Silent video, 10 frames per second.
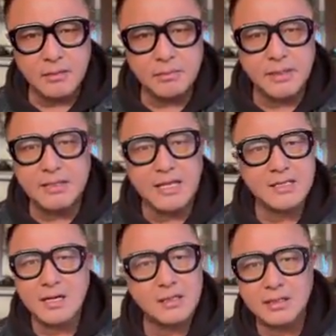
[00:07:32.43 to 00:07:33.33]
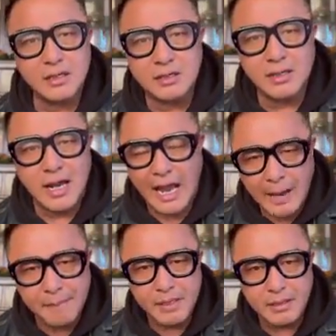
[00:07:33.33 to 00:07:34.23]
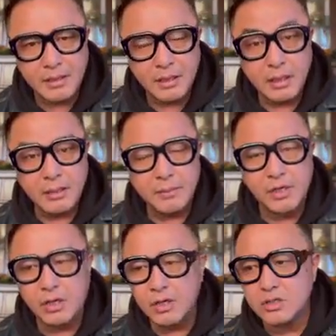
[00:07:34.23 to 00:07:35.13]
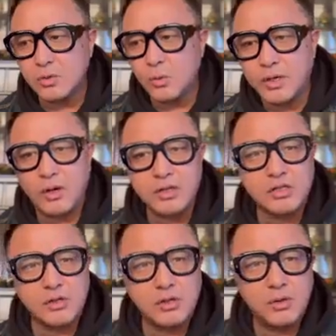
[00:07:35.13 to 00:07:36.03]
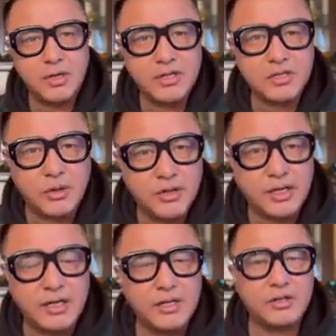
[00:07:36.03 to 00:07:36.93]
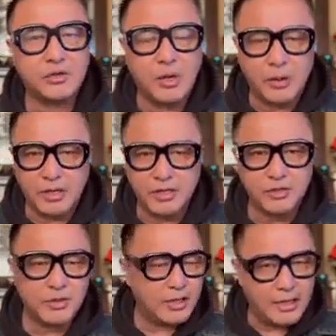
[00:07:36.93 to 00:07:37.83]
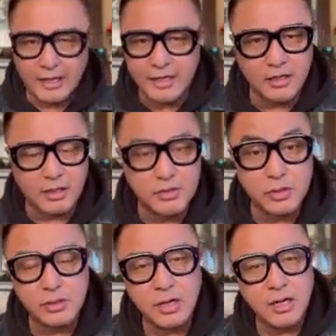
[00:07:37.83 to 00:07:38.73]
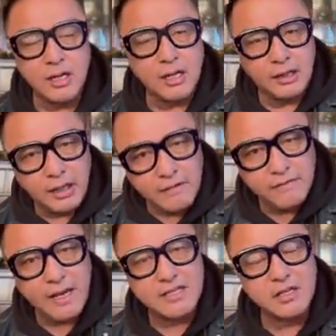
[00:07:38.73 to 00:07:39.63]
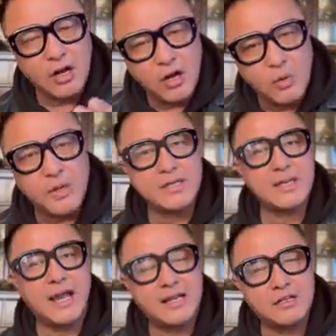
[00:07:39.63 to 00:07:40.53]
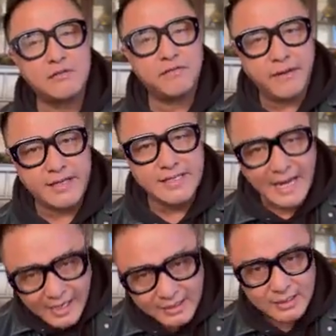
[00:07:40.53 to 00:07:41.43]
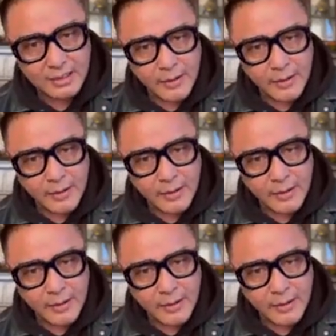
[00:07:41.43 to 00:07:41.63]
But that's not going to happen, because we also know historically, throughout history, in any culture, love has always had to face hate.